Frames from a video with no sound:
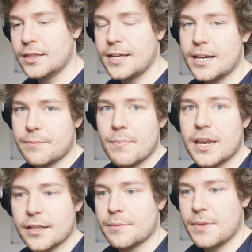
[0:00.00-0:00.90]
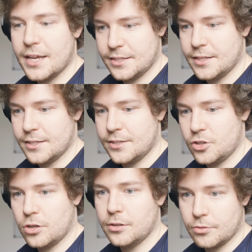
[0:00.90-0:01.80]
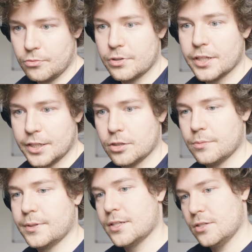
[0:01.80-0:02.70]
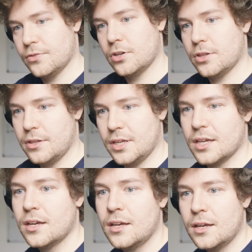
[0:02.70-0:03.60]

That immediately makes this shot look really good, because you've got the